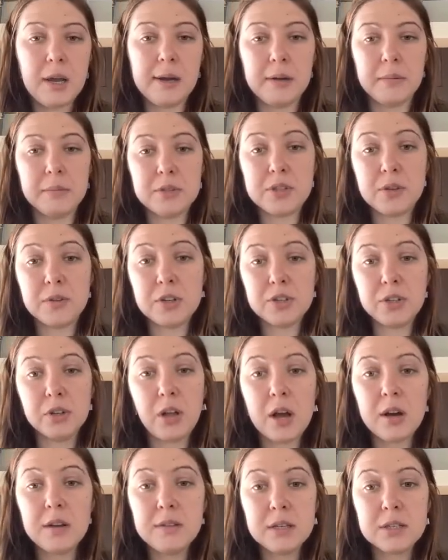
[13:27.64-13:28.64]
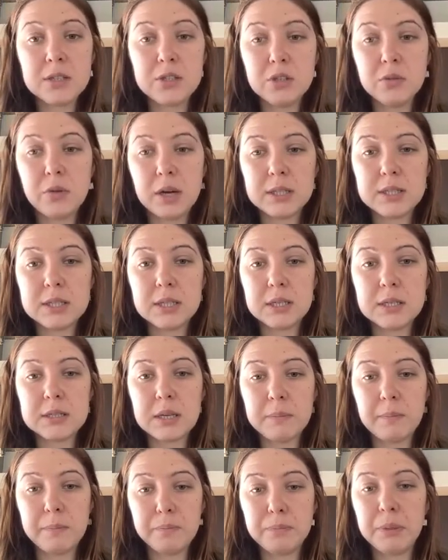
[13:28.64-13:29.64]
So there's a lot of these nuances,
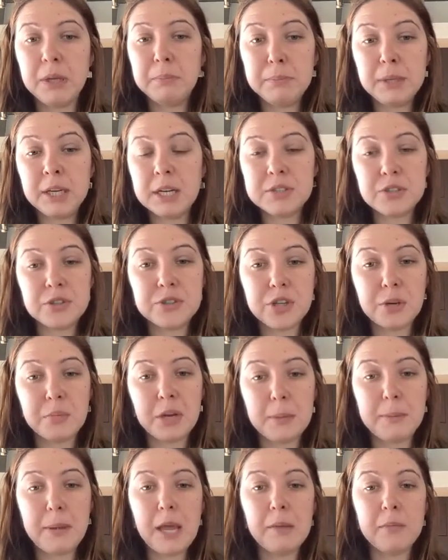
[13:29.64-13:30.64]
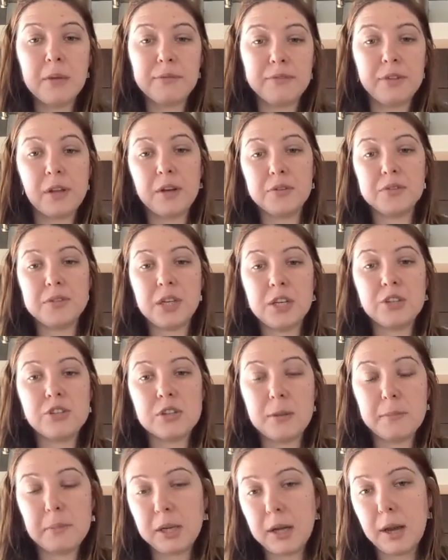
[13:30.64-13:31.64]
and because there's so many payment flows, each of
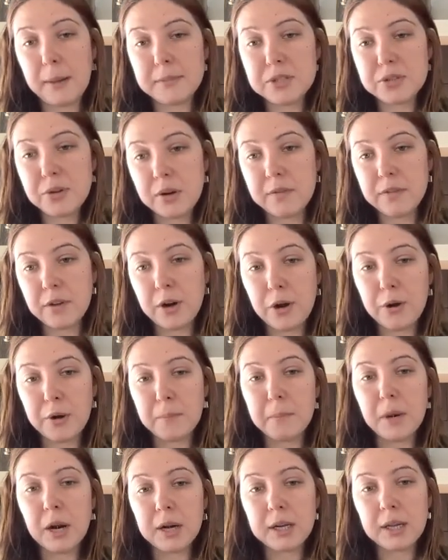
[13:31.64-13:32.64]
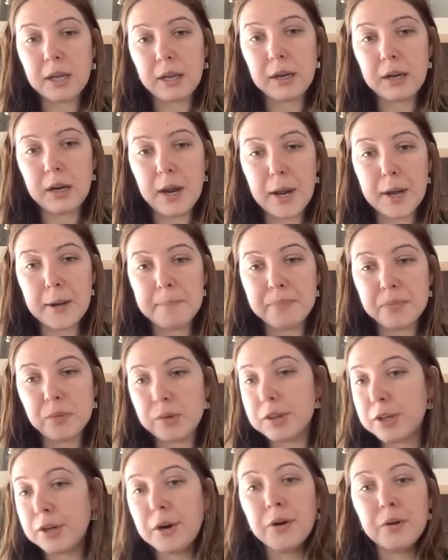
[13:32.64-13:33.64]
them becomes sort of their own market
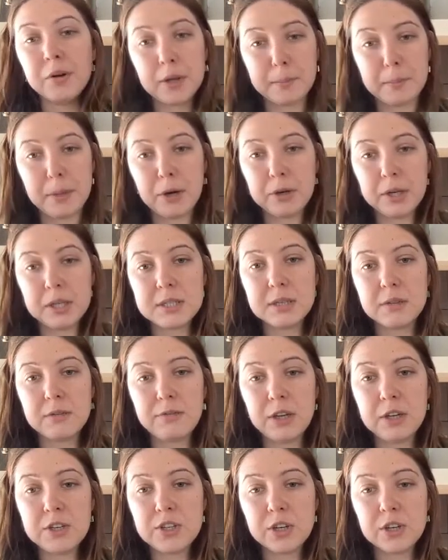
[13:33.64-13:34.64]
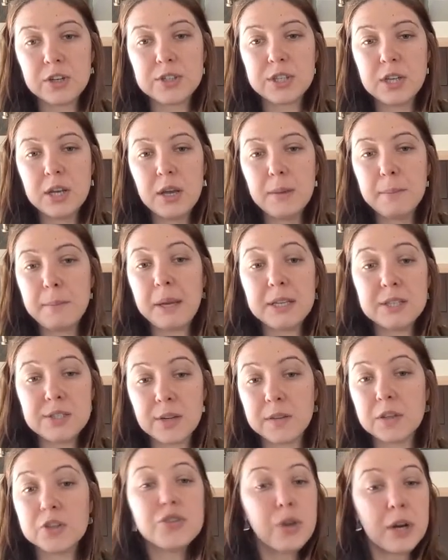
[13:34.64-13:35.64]
with their own components and features based
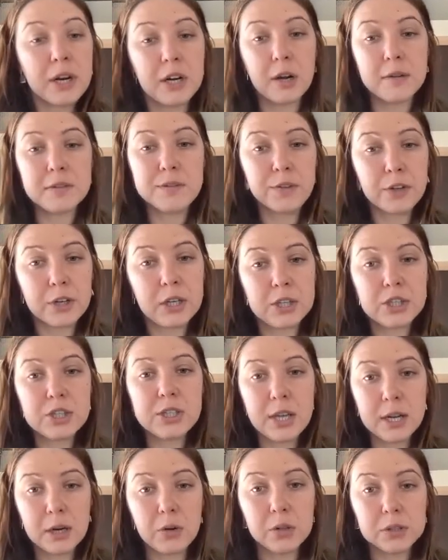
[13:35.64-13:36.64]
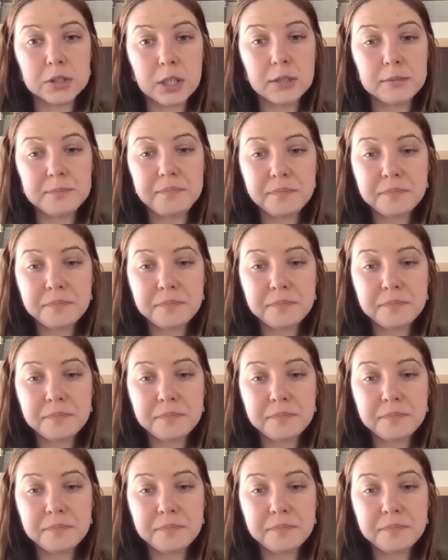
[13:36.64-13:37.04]
on the trade-offs for each stakeholder.